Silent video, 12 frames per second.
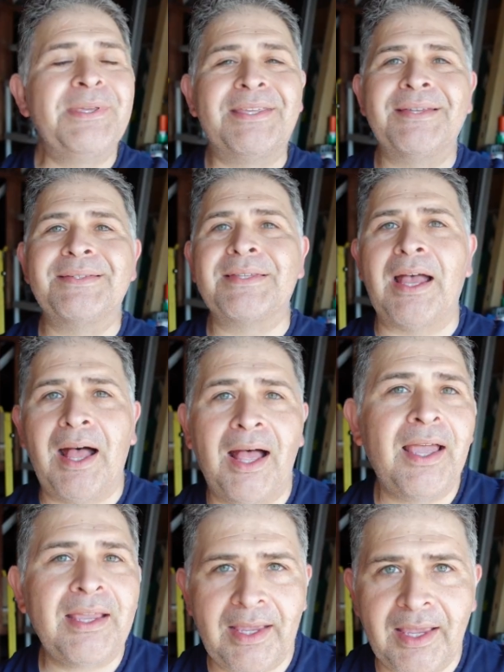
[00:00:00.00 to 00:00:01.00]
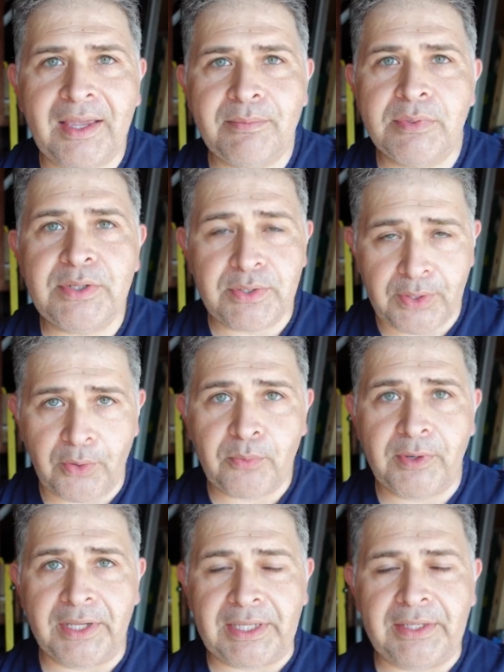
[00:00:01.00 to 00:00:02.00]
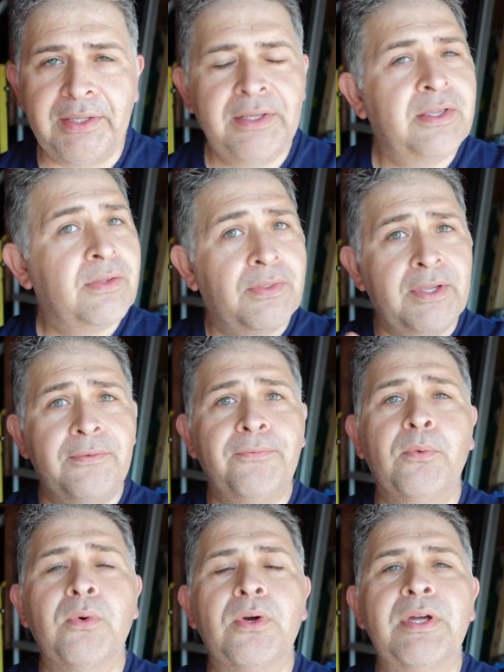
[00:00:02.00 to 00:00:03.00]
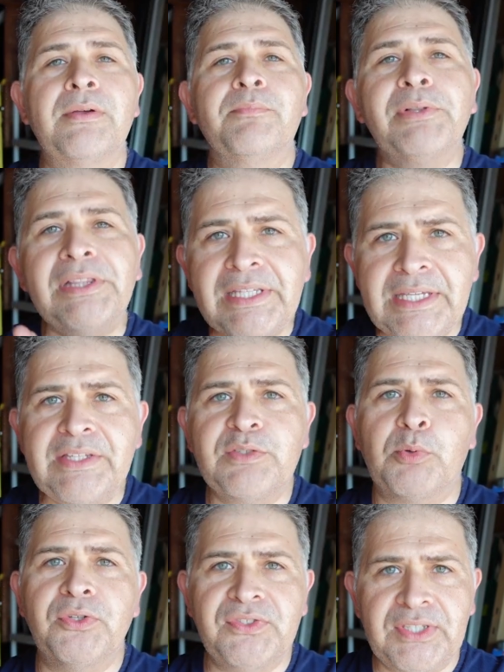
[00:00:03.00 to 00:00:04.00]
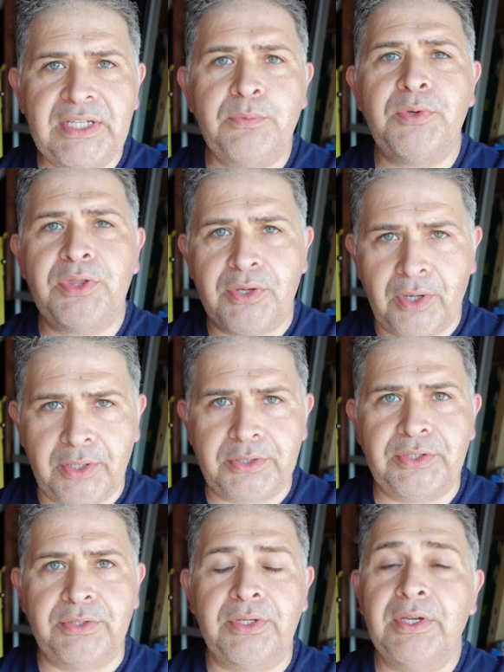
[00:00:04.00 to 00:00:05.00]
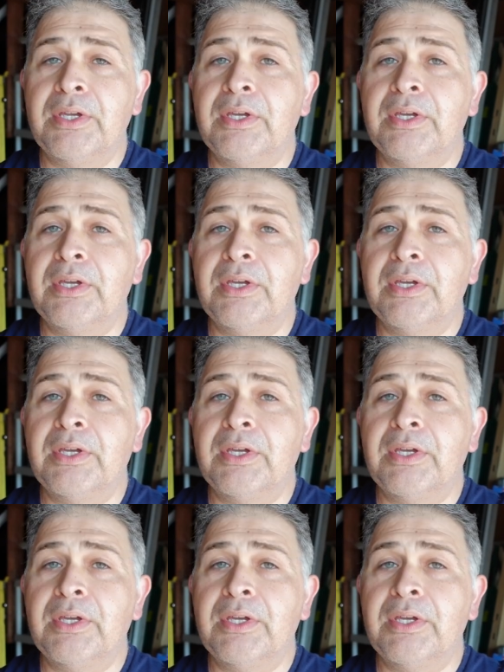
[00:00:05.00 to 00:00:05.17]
Because I am nobody. Therefore, please proceed with caution